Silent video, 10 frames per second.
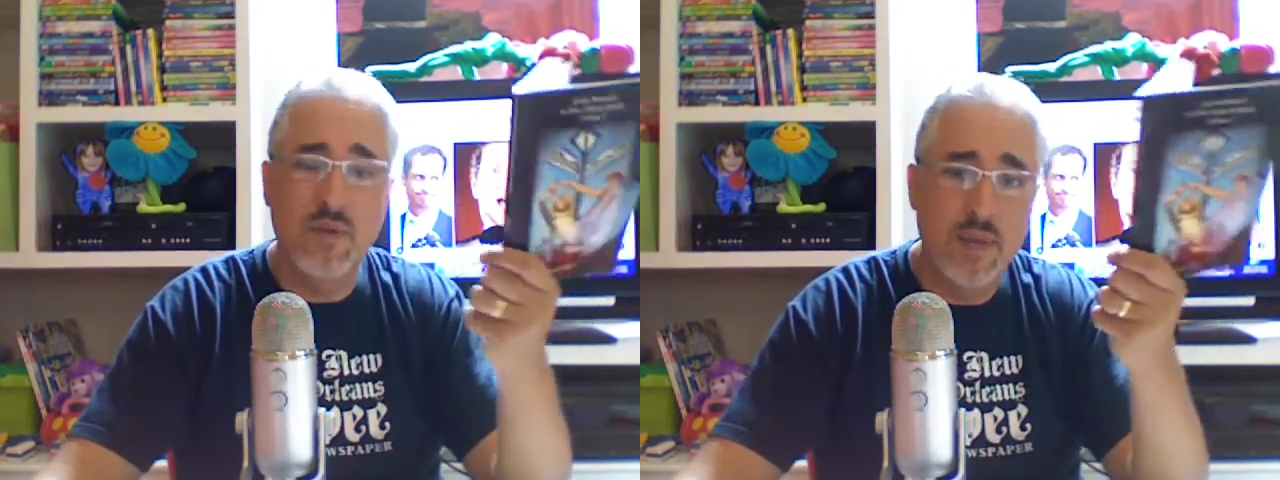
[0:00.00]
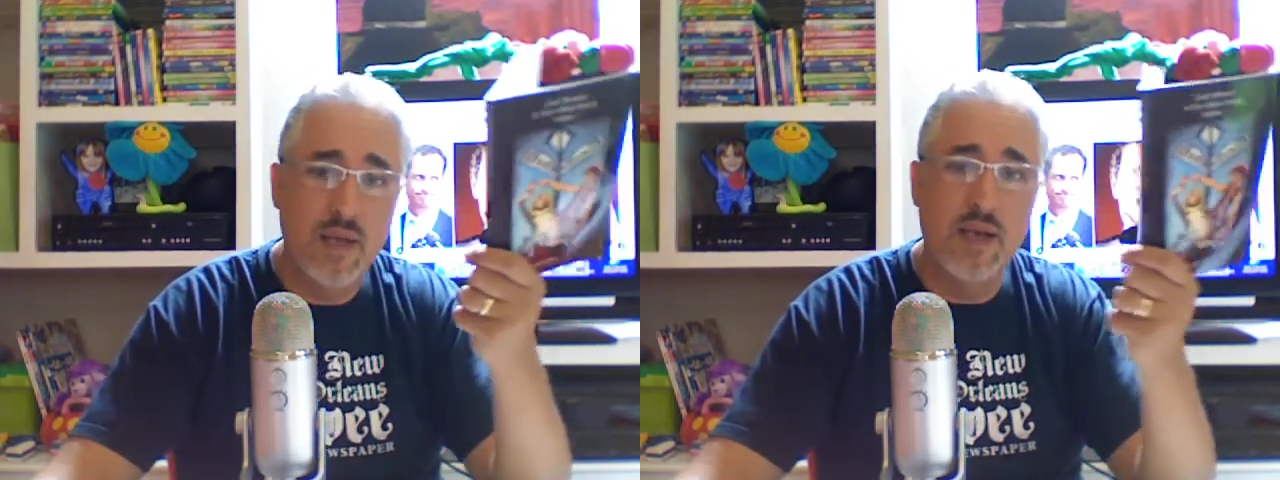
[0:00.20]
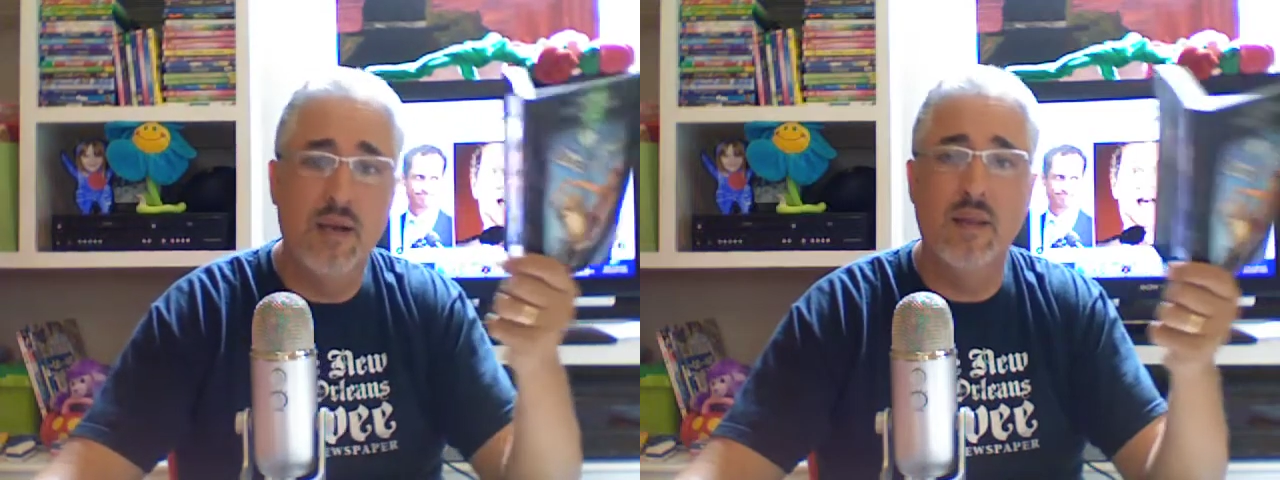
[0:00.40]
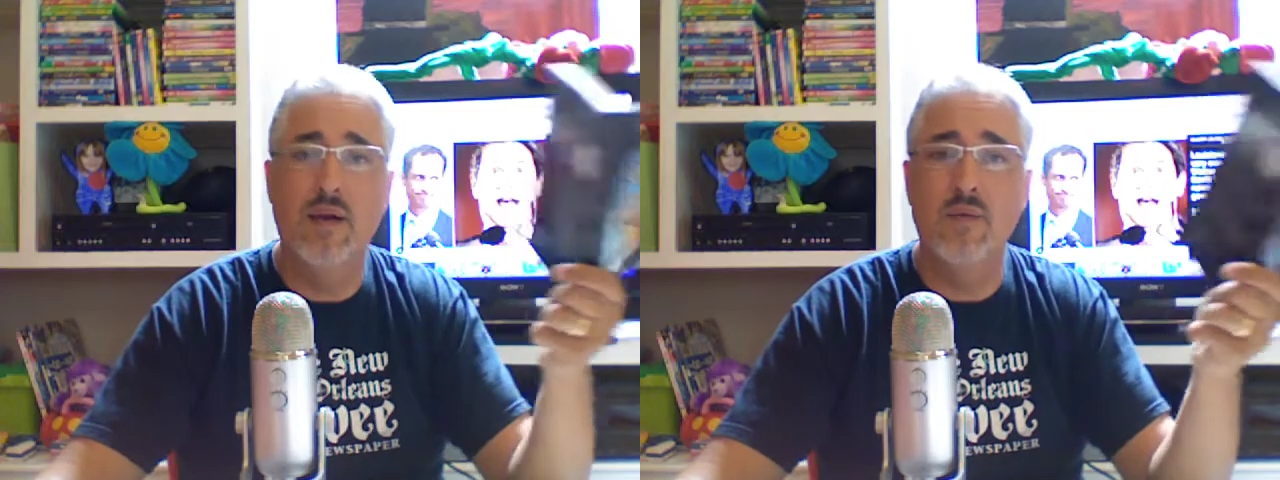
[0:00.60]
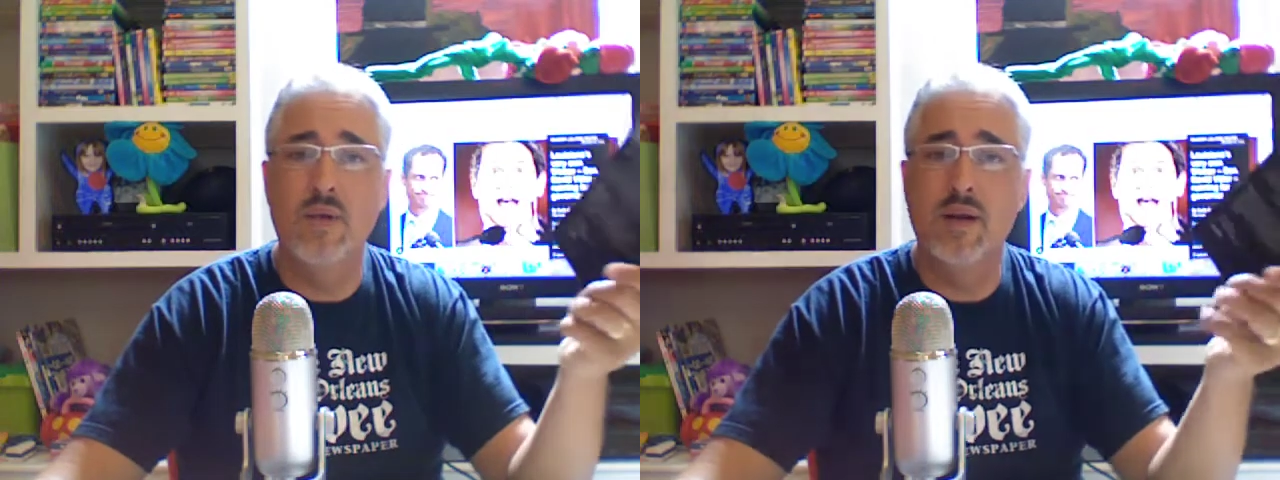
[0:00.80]
and then
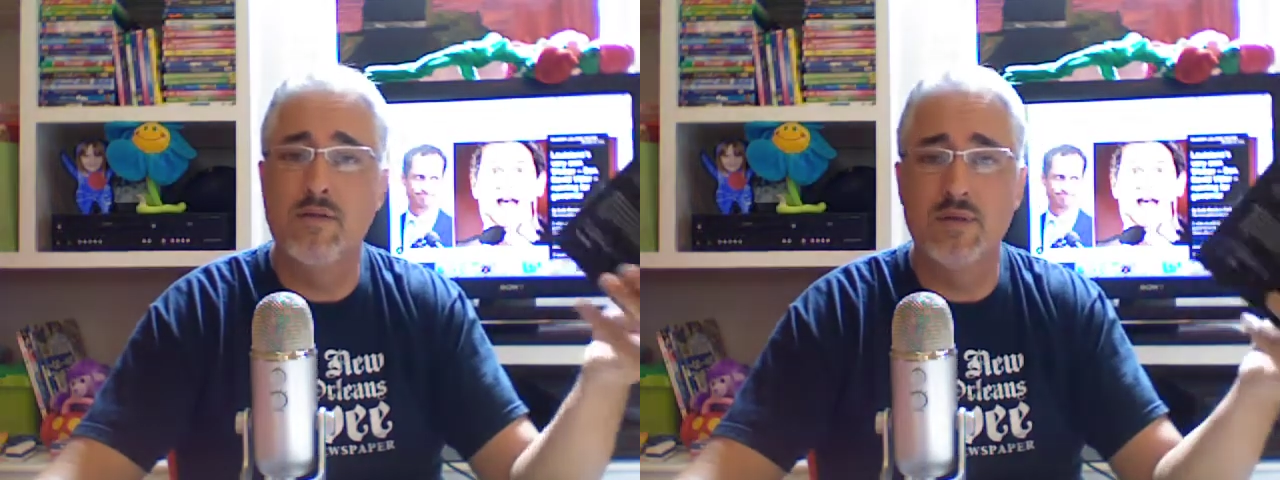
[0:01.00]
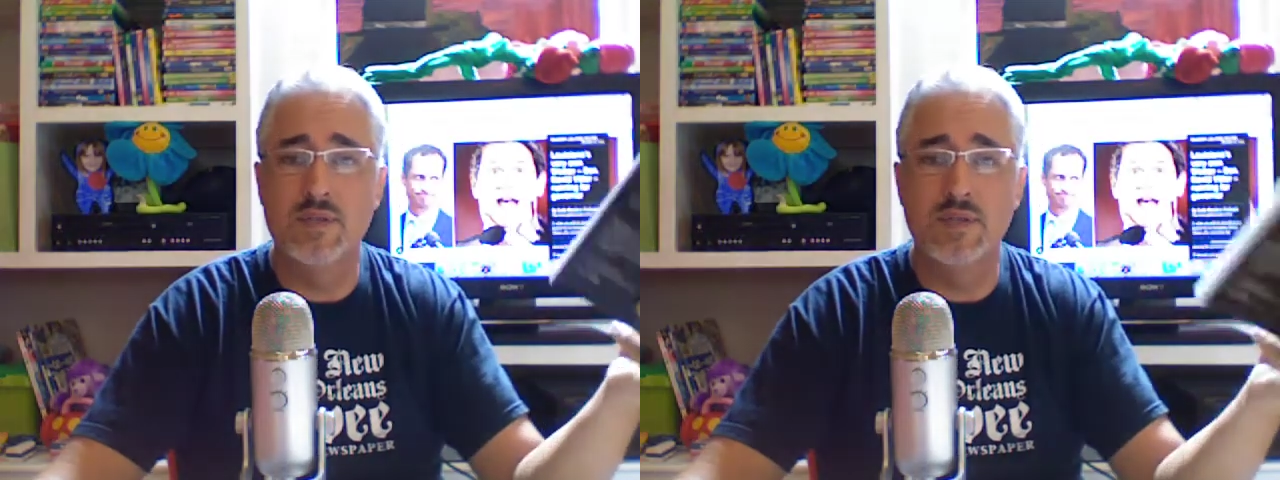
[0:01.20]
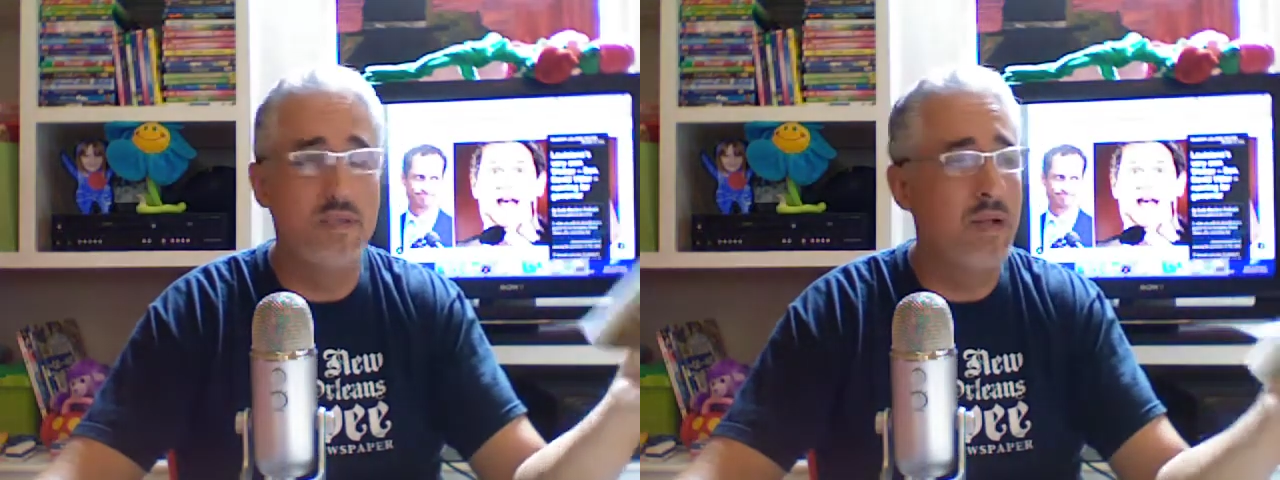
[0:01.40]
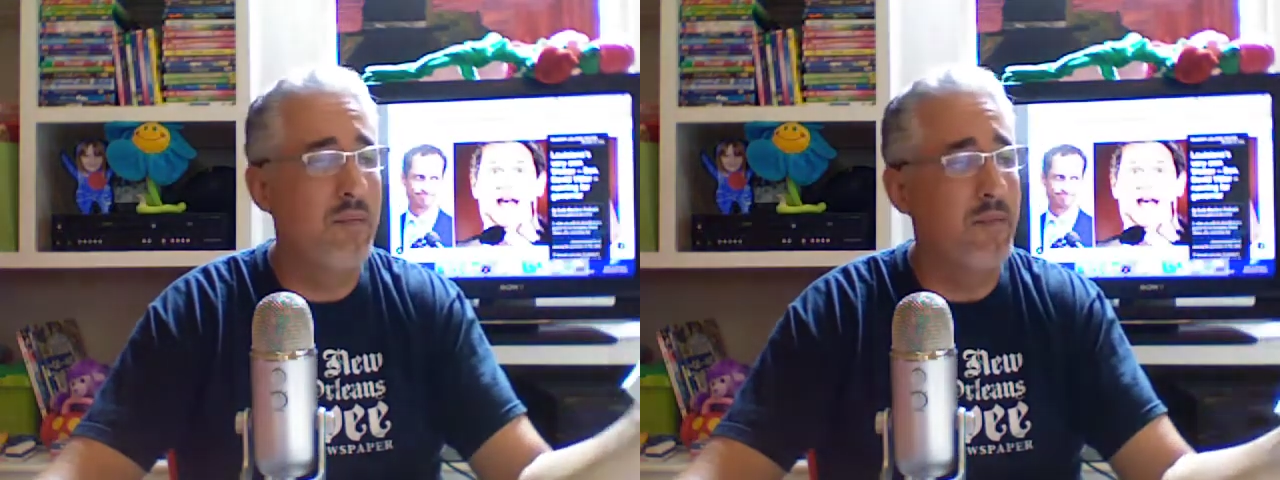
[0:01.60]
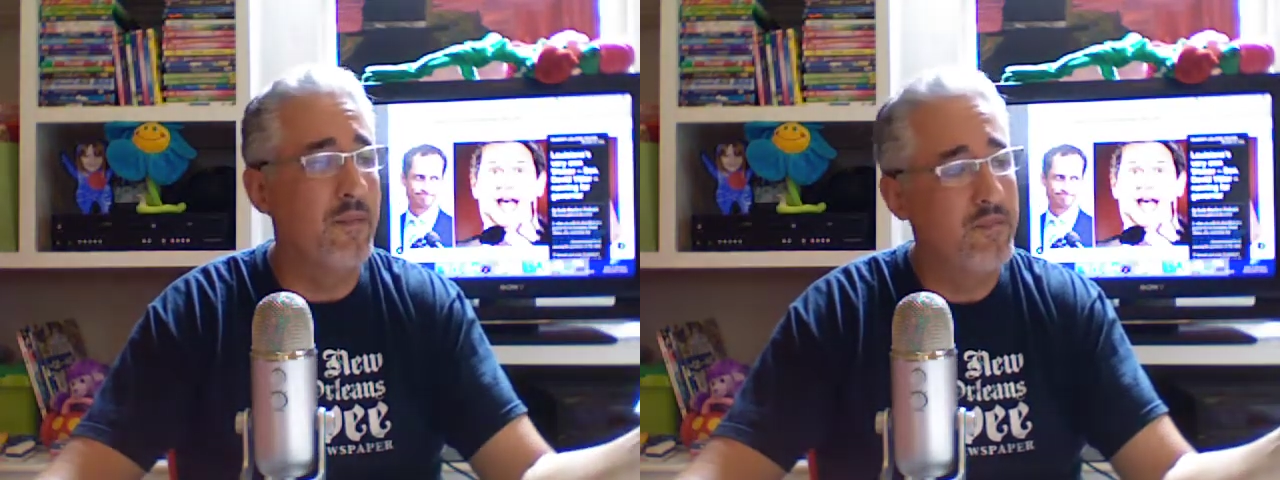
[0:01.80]
I'll read our first
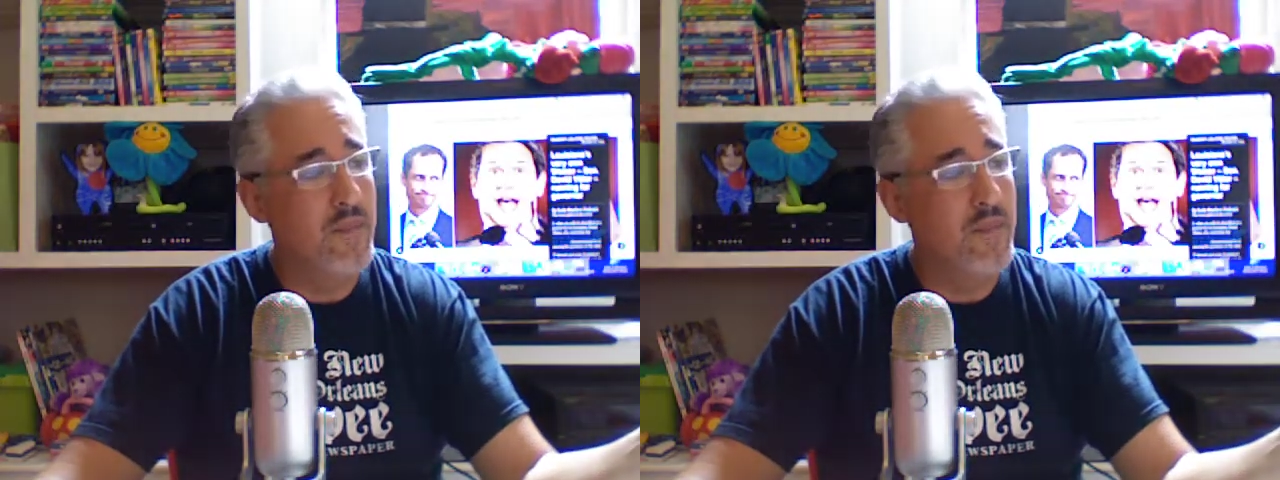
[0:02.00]
installment.